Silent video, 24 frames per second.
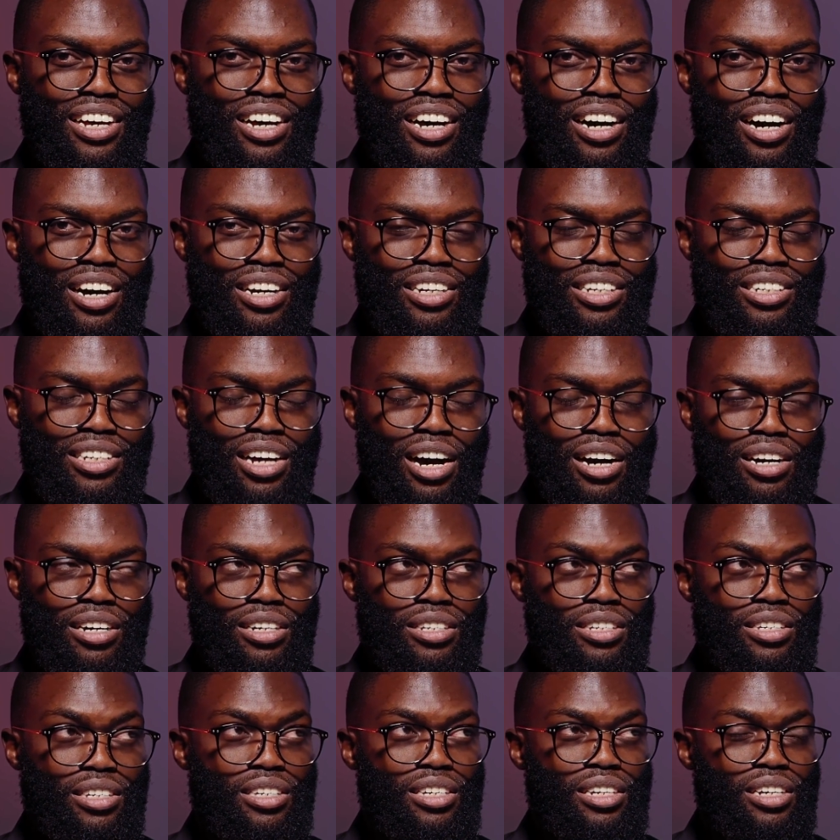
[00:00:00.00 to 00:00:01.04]
Are
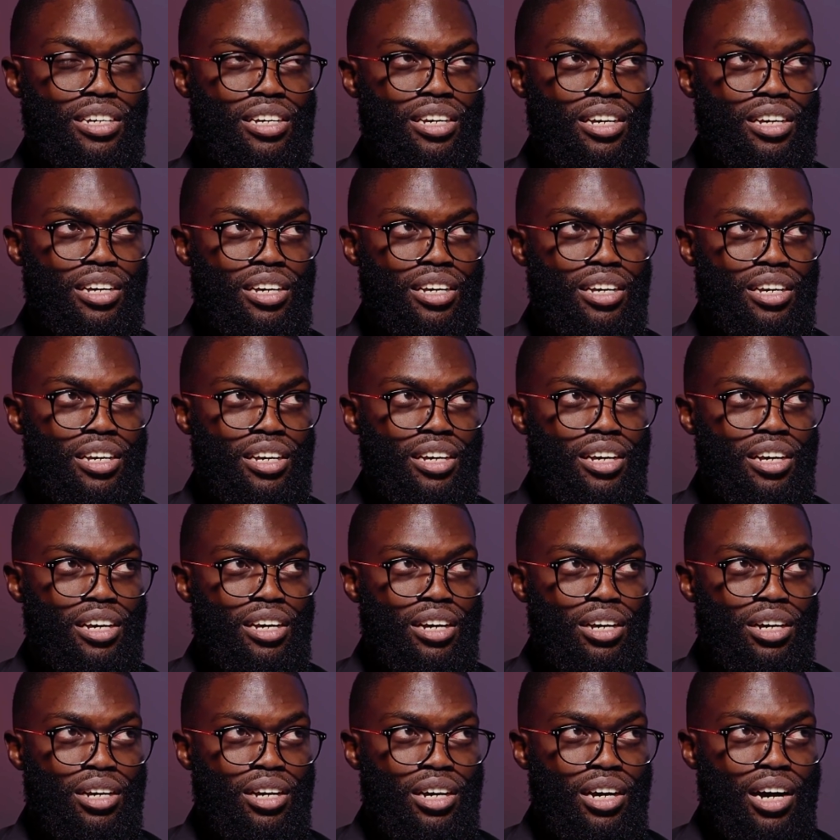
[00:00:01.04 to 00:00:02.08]
tongues
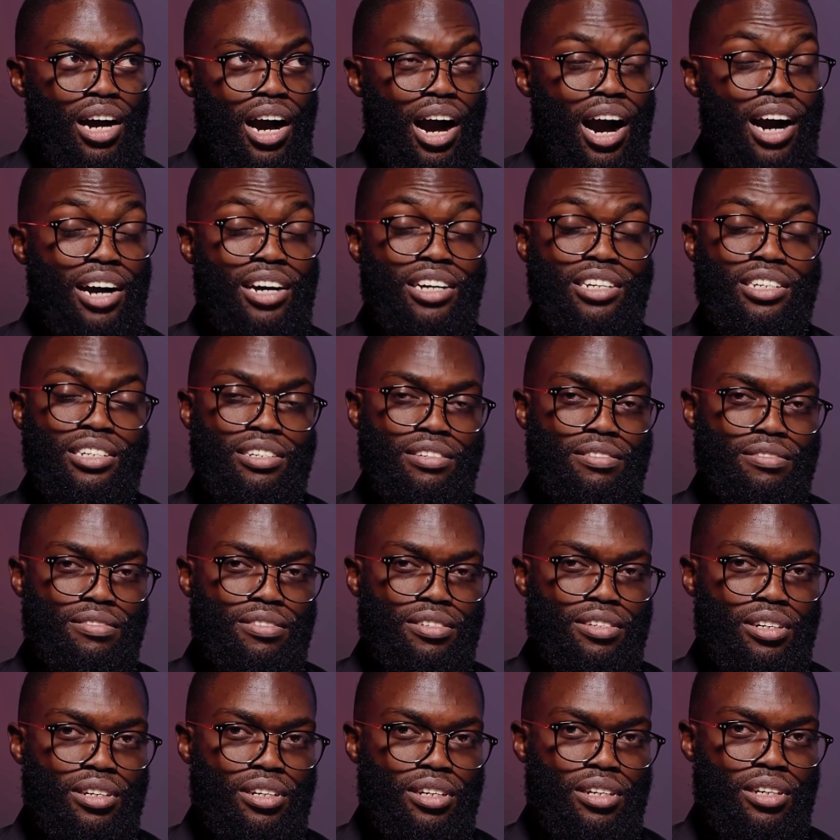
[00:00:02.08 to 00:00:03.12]

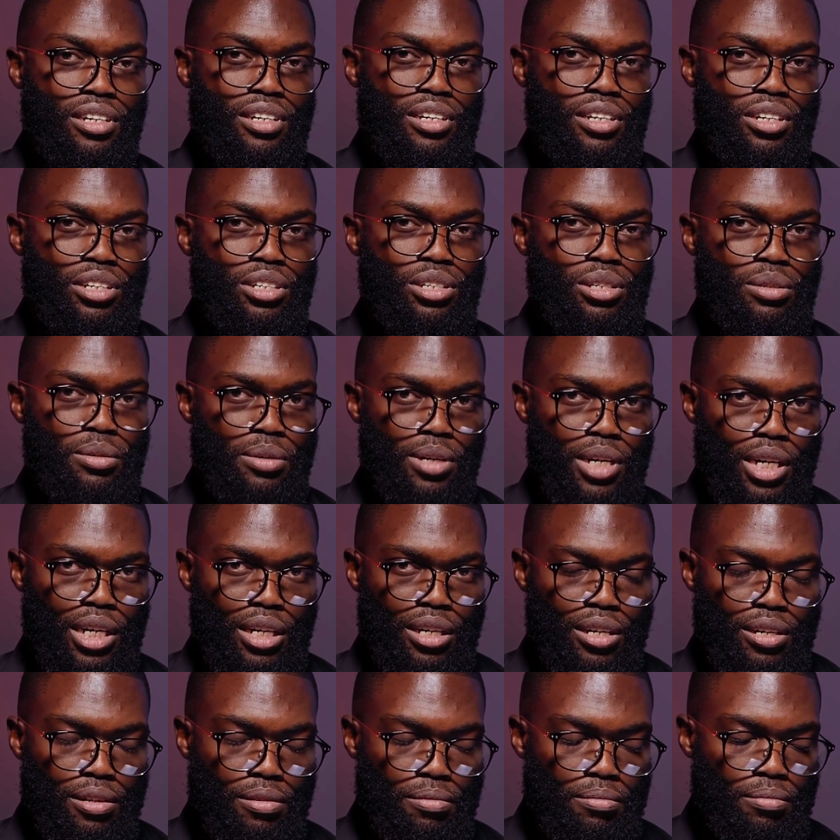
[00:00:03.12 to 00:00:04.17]
active
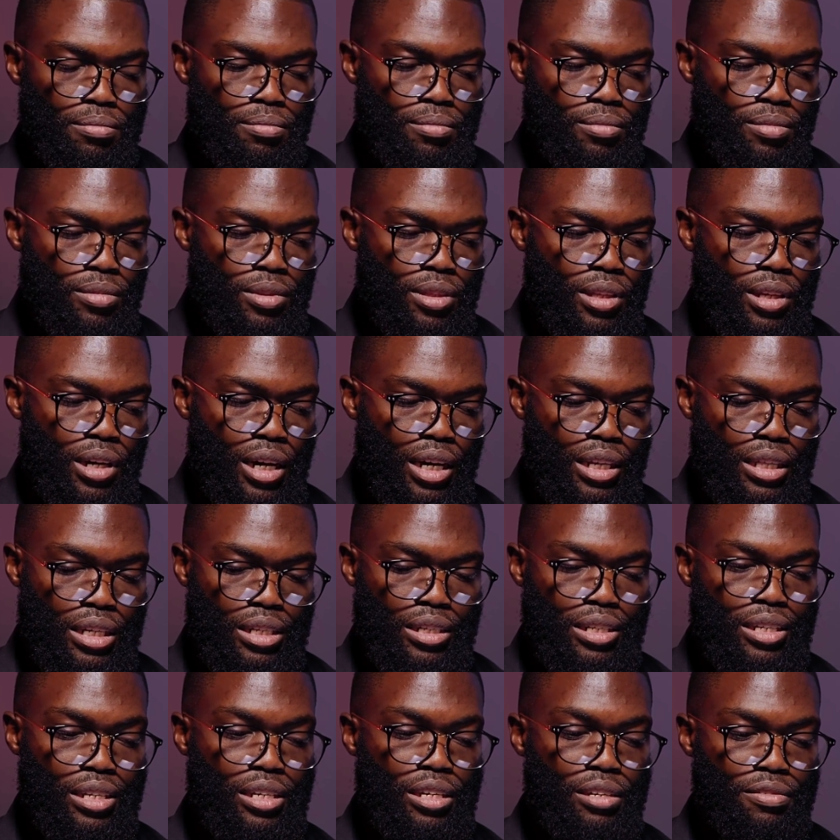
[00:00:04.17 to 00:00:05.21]
today? Are
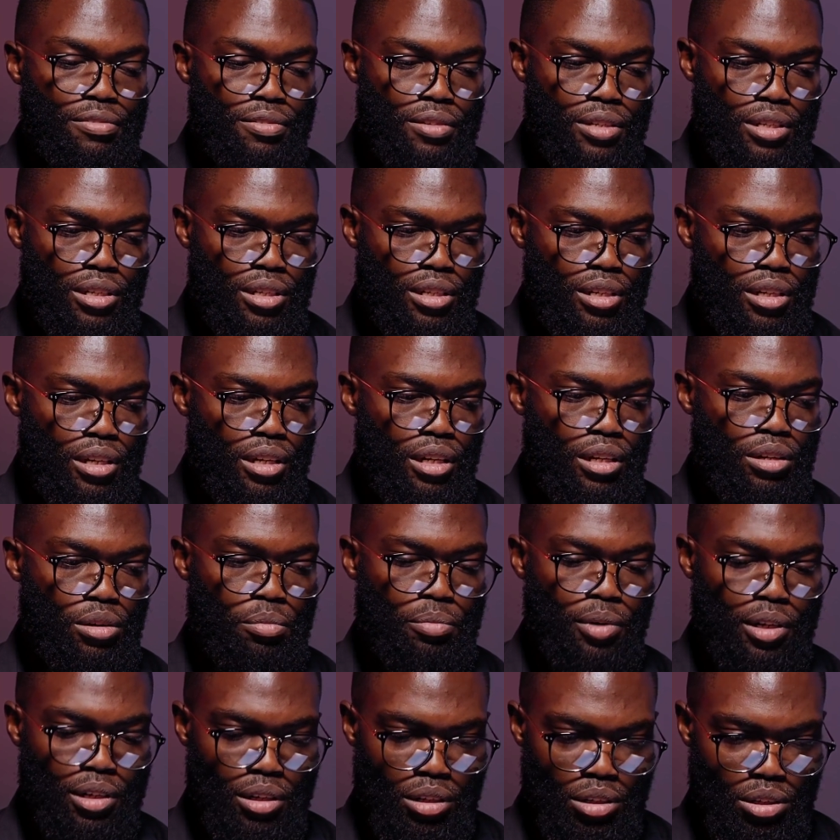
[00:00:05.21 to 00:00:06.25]
these gifts in
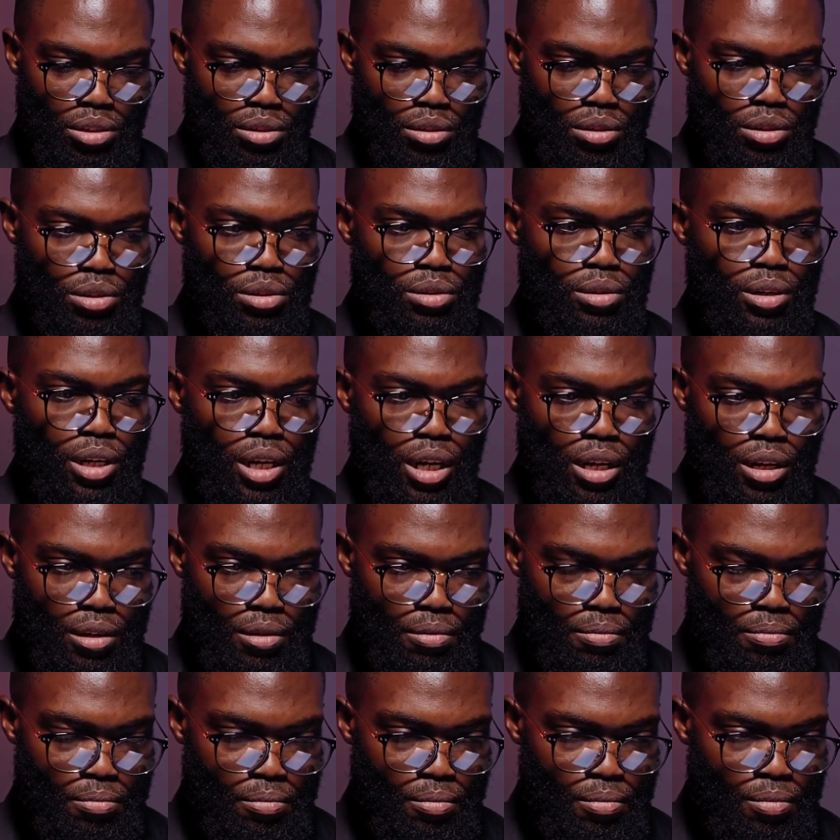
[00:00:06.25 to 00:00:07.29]
operation today?
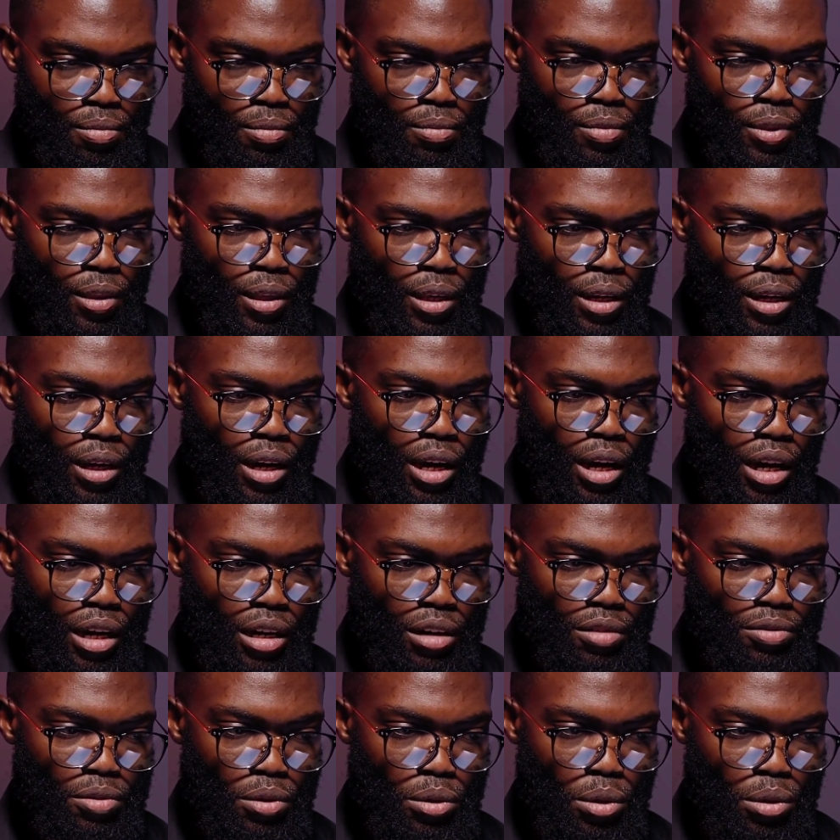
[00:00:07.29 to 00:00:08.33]

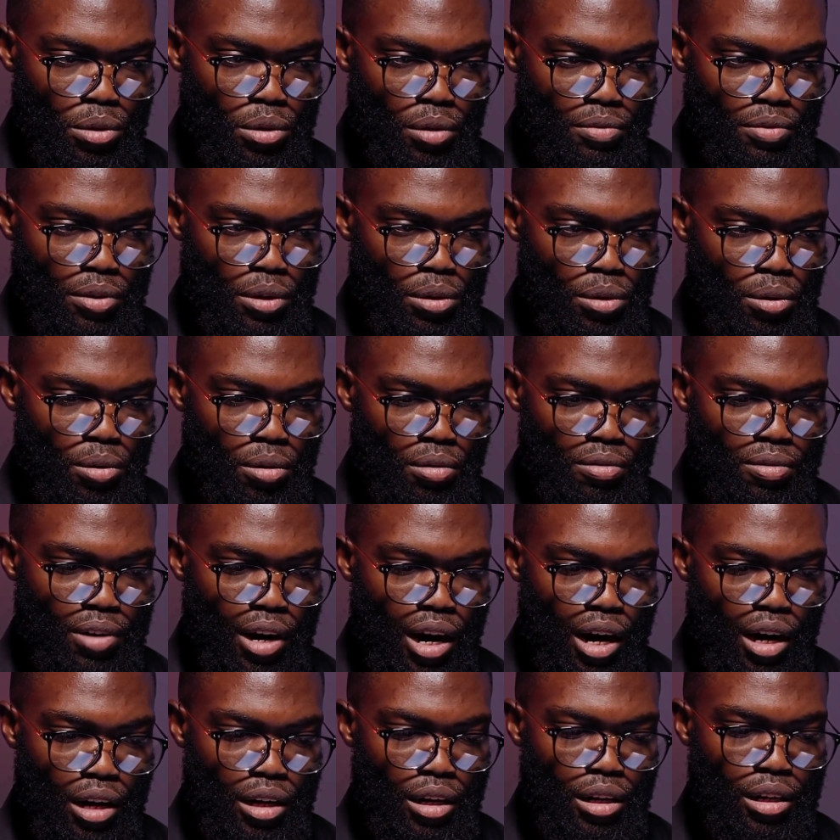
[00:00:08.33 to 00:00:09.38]
And for those of you who've
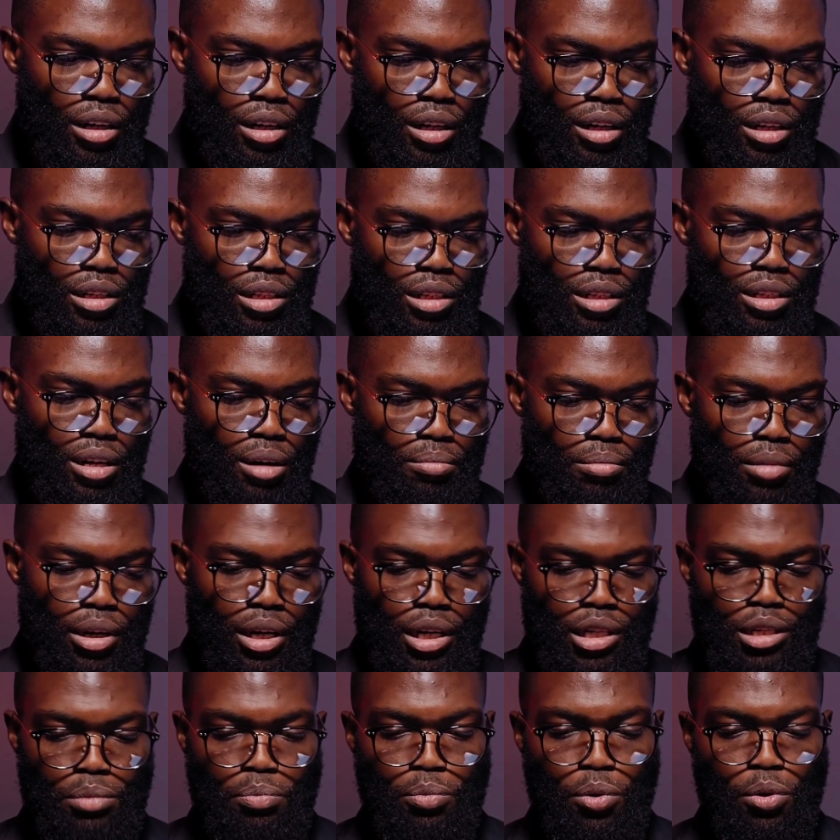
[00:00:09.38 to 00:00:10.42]
had some
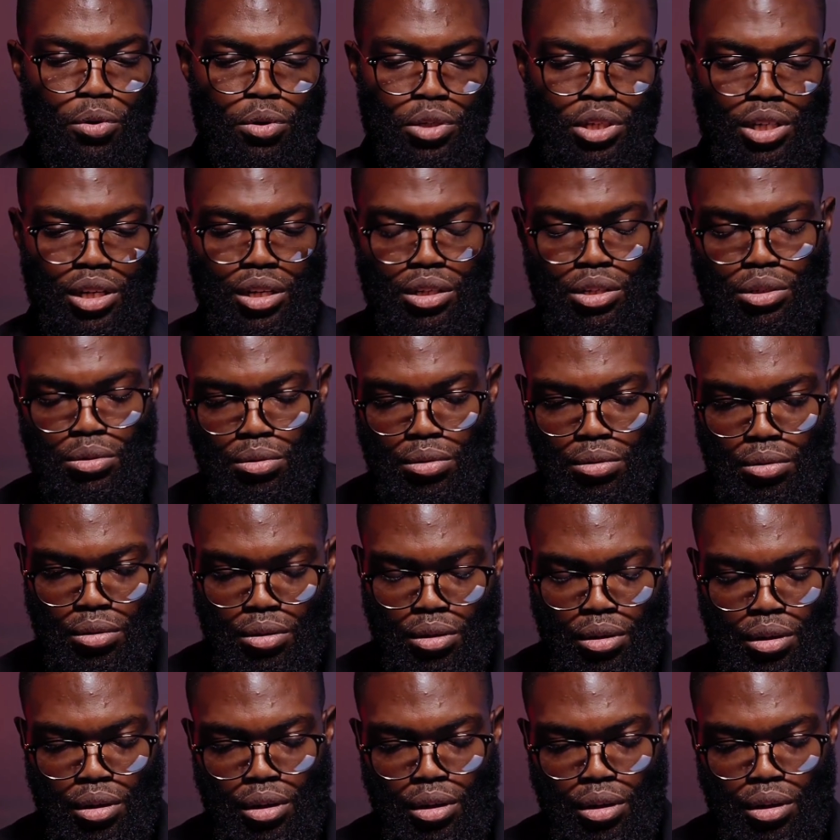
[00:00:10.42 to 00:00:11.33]
exposure to